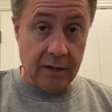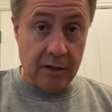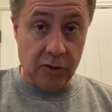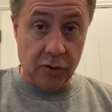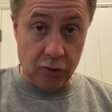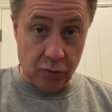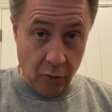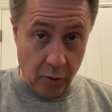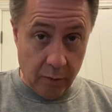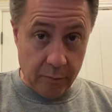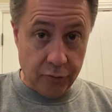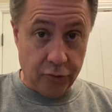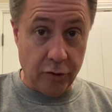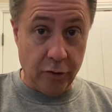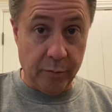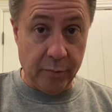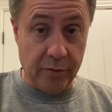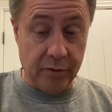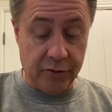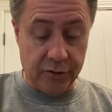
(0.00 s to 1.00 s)

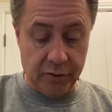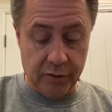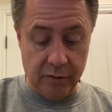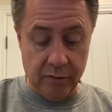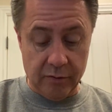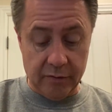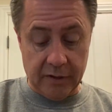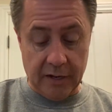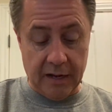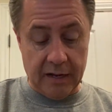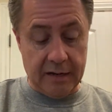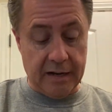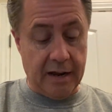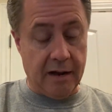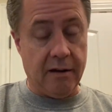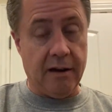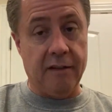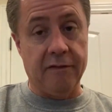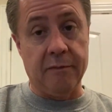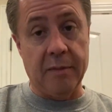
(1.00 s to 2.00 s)
Stormtrooper suit, and
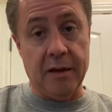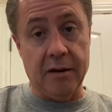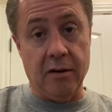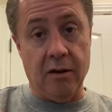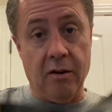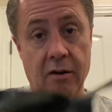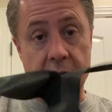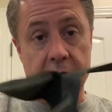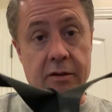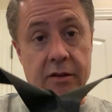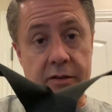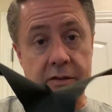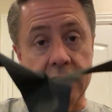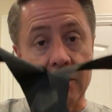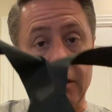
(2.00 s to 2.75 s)
now I've made a harness